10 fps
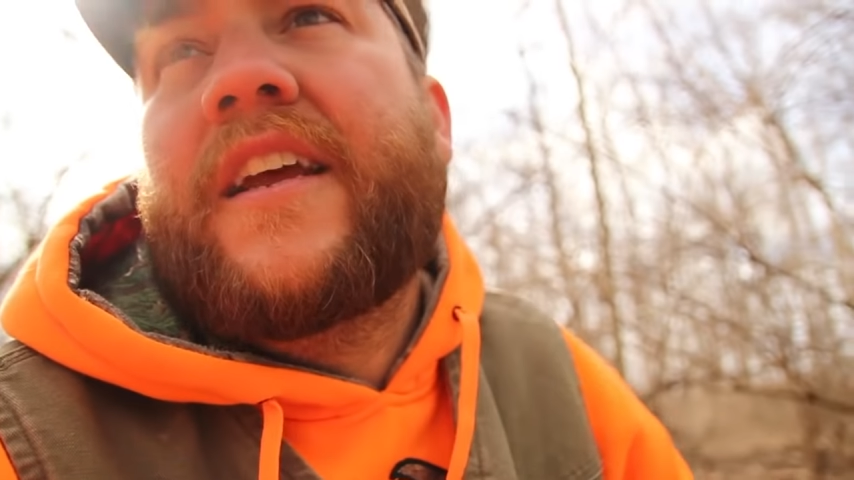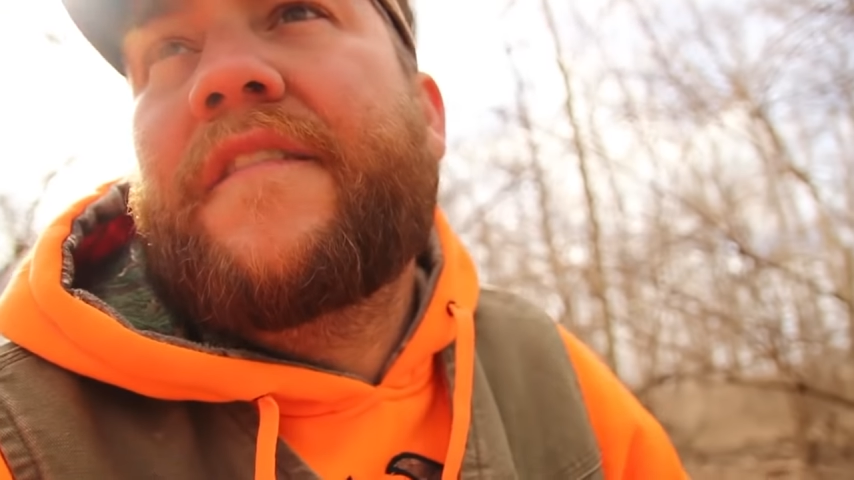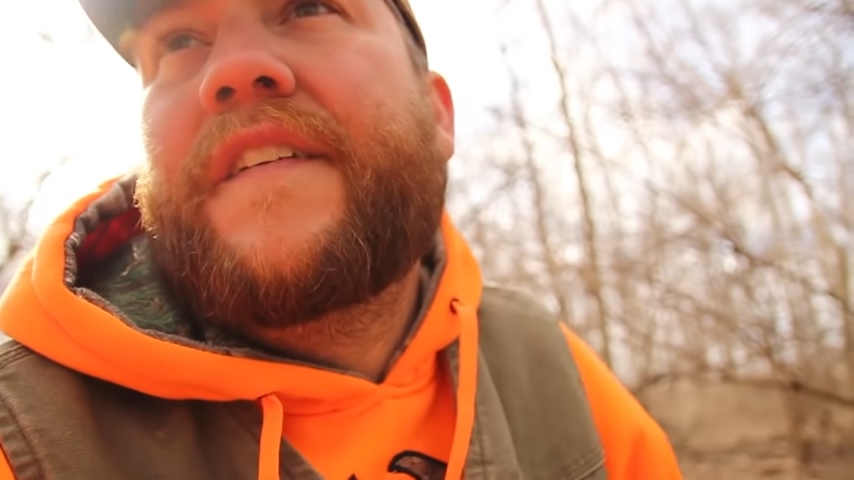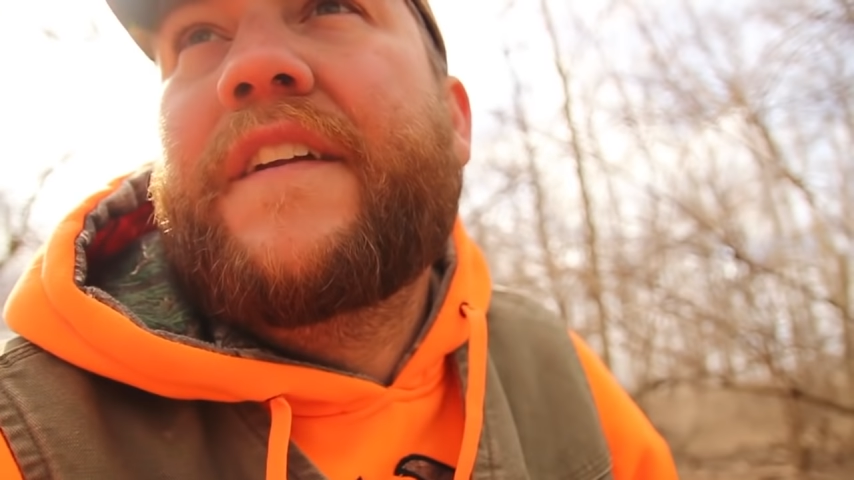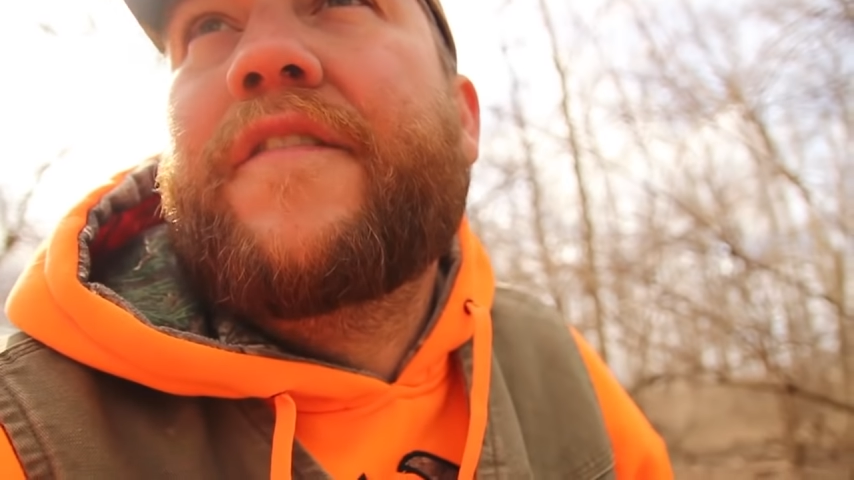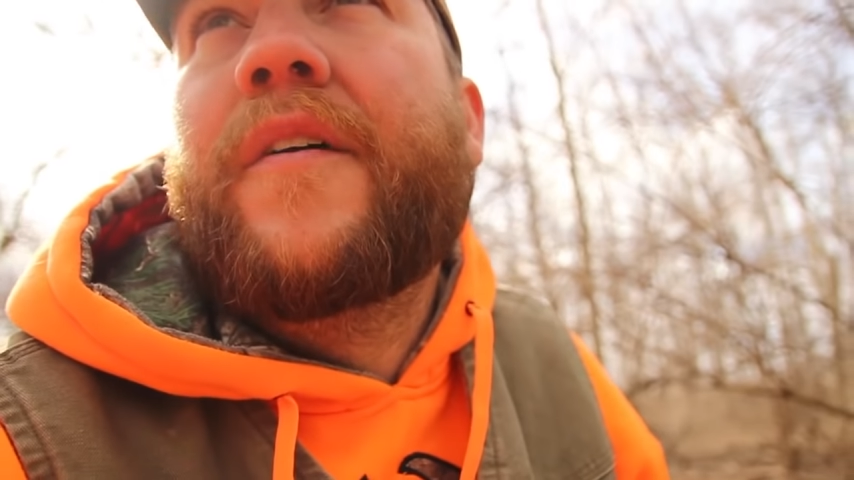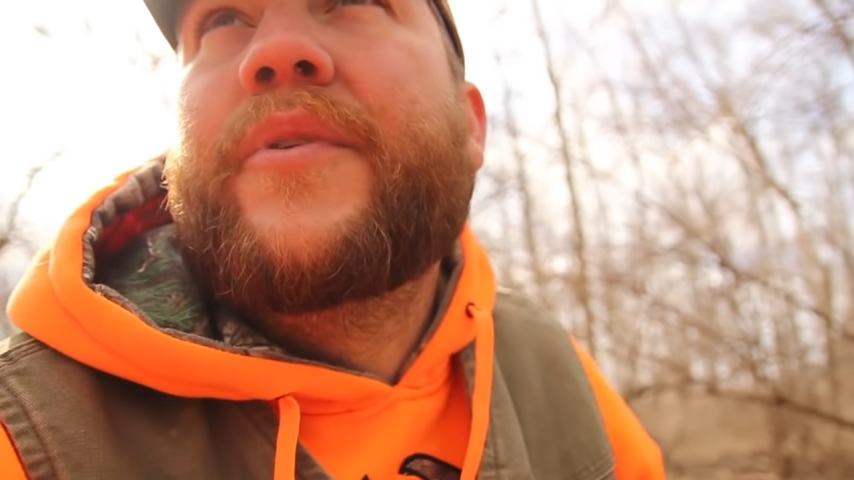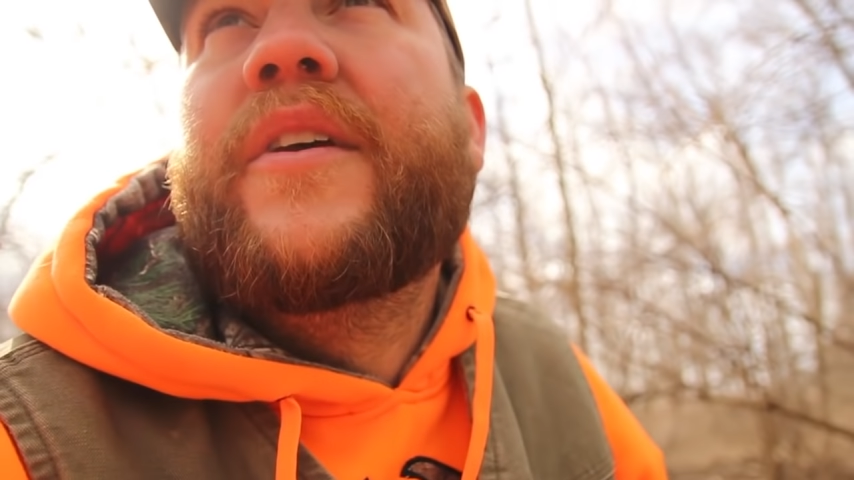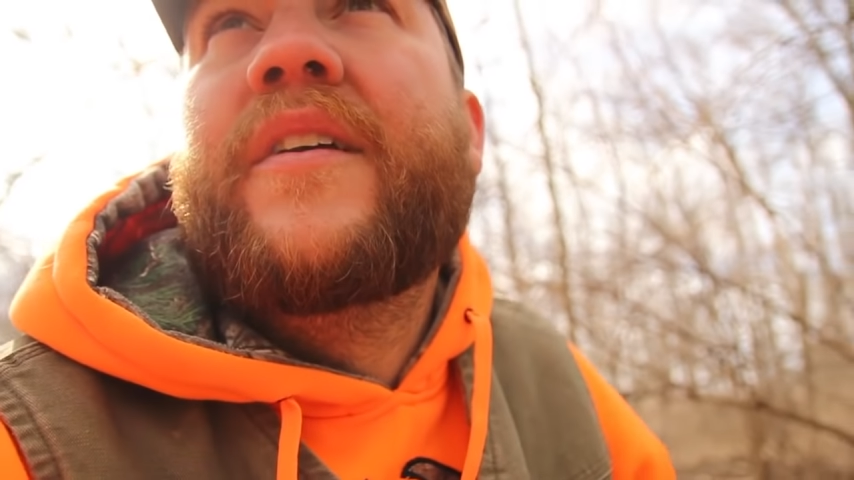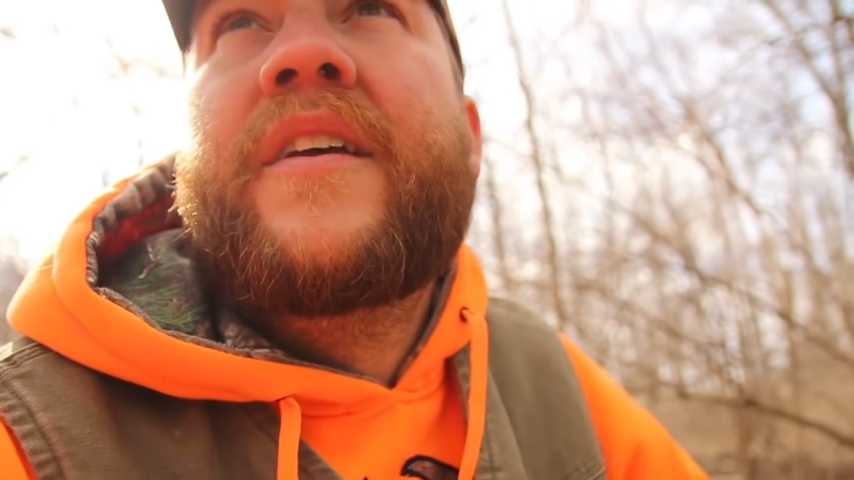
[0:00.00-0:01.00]
10 feet
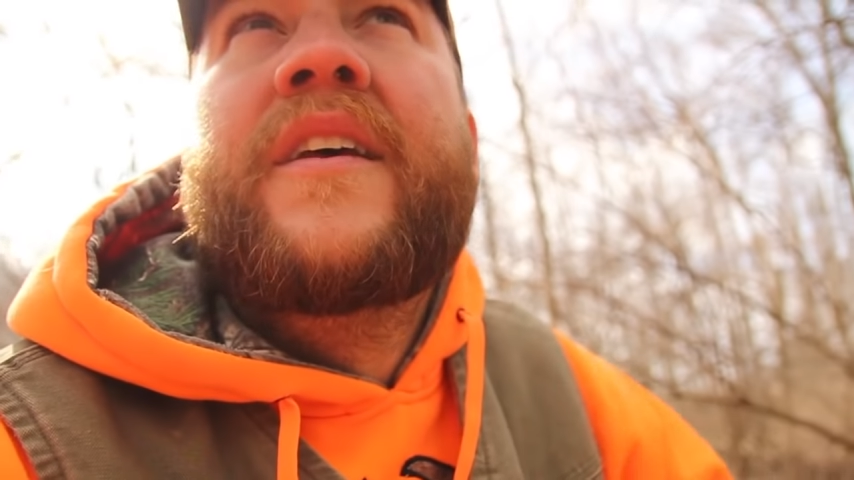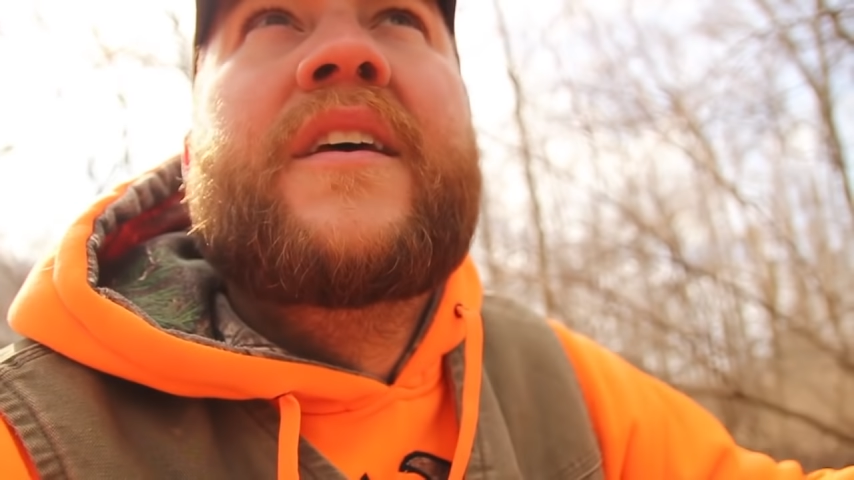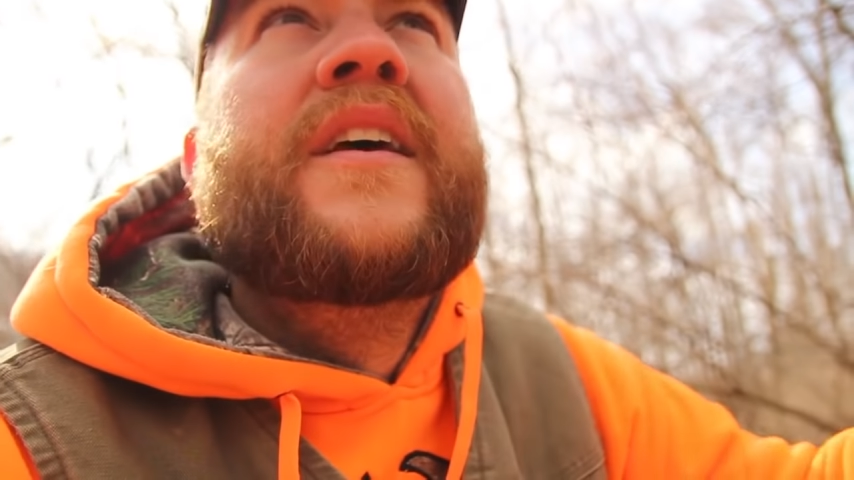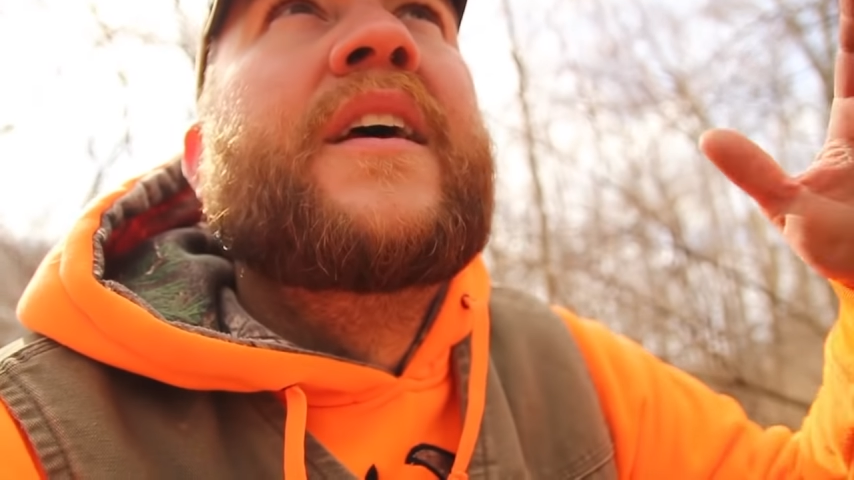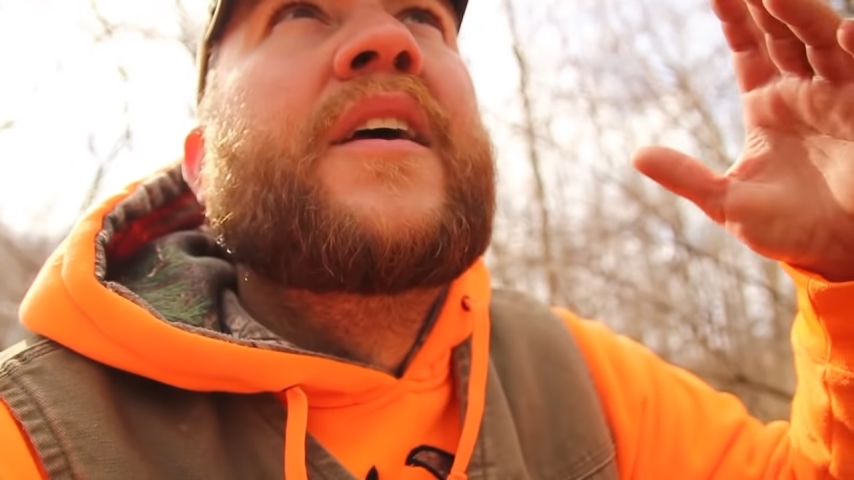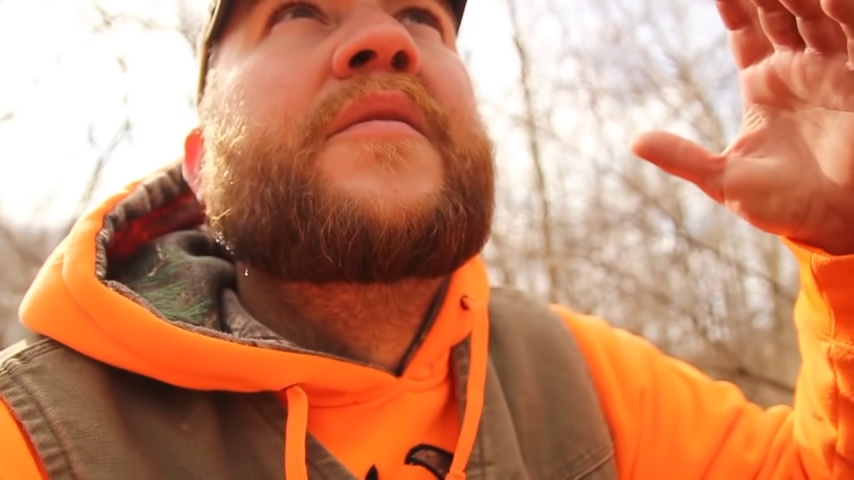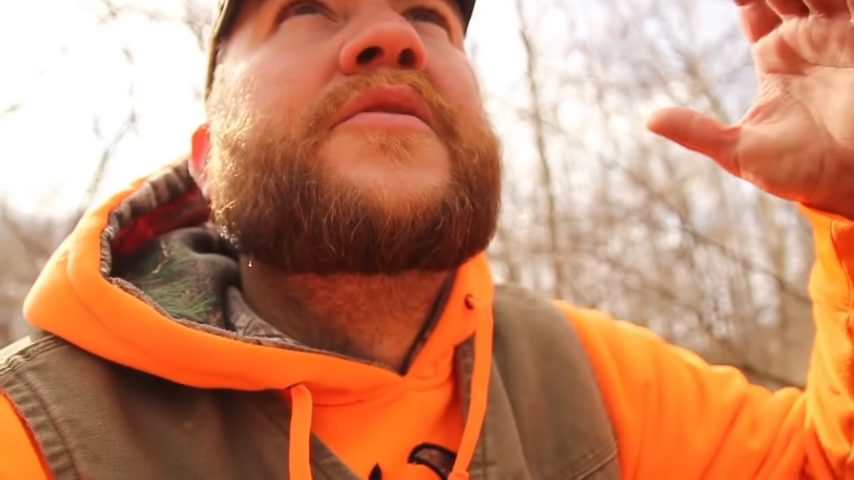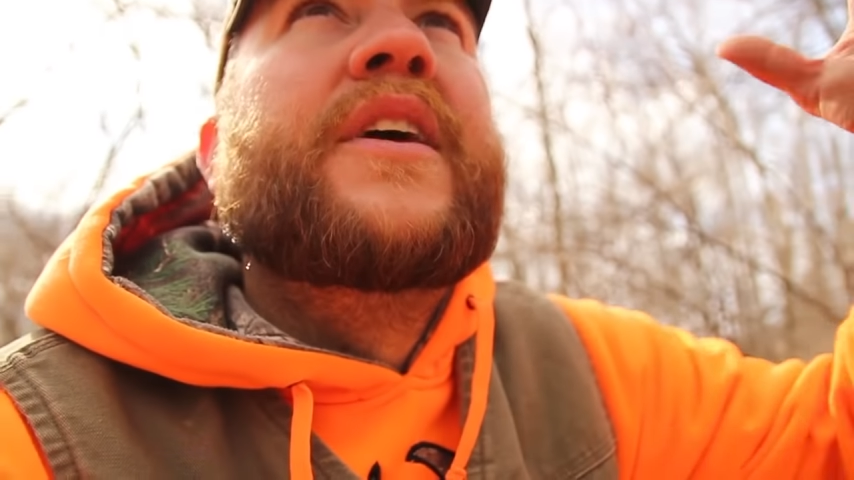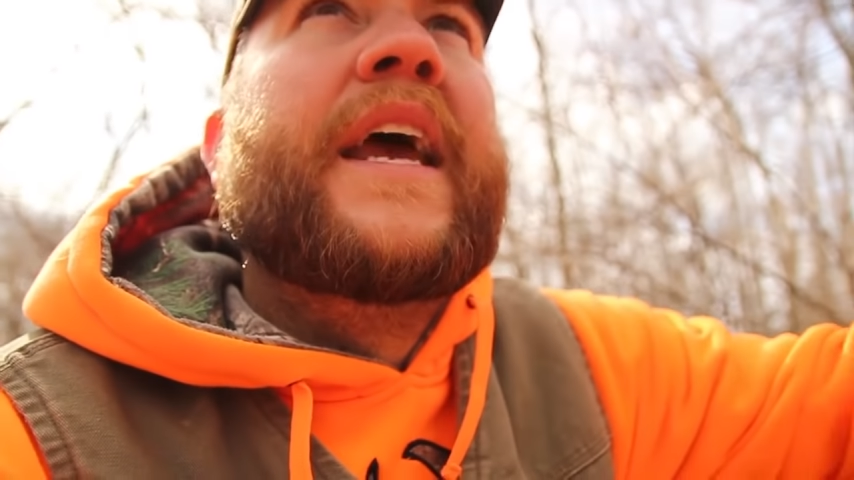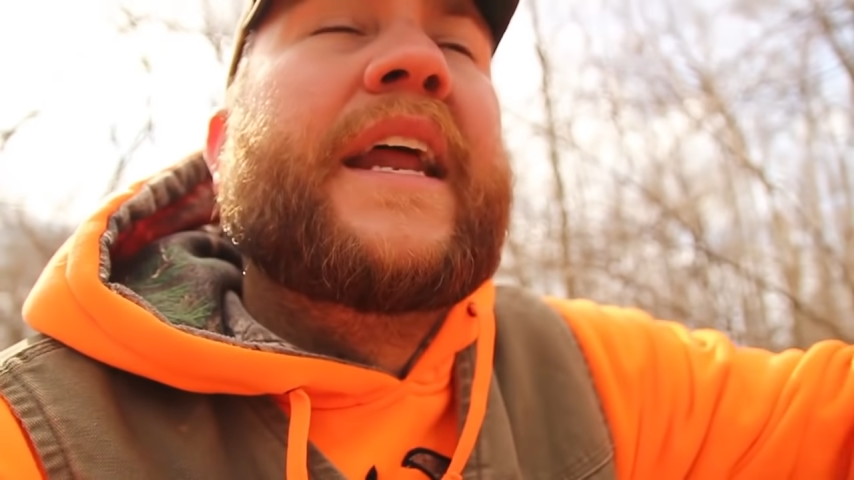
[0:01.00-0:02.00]
from you
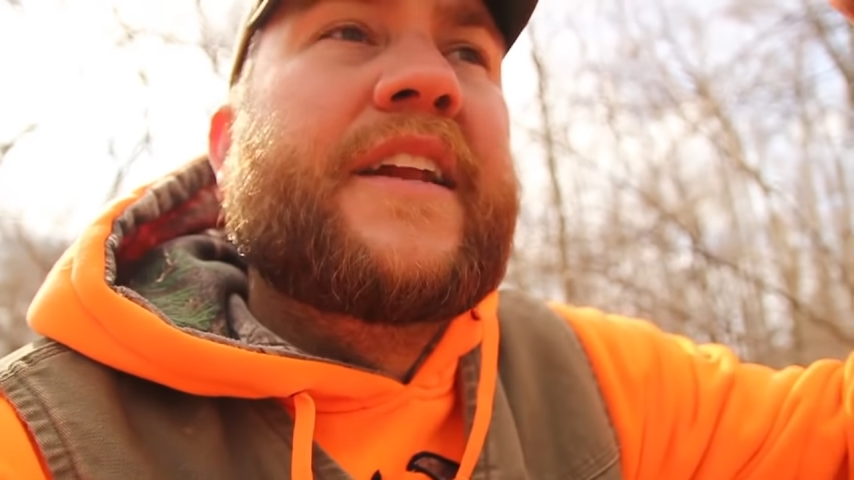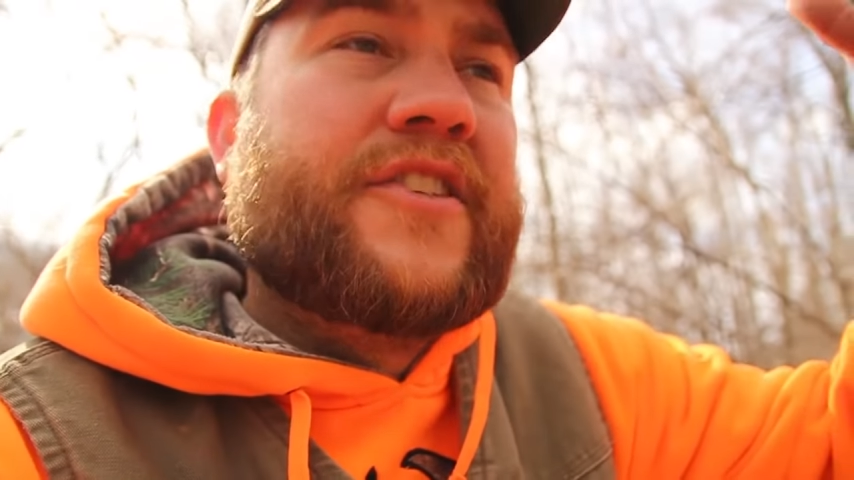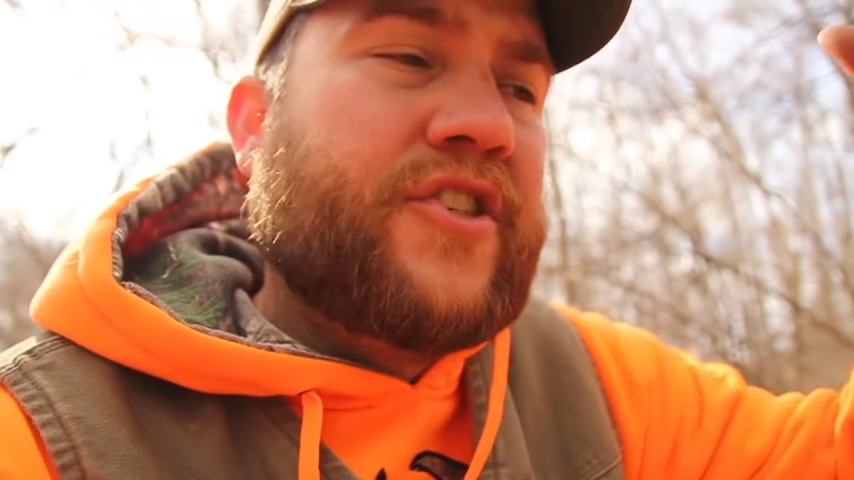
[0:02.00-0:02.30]
and it's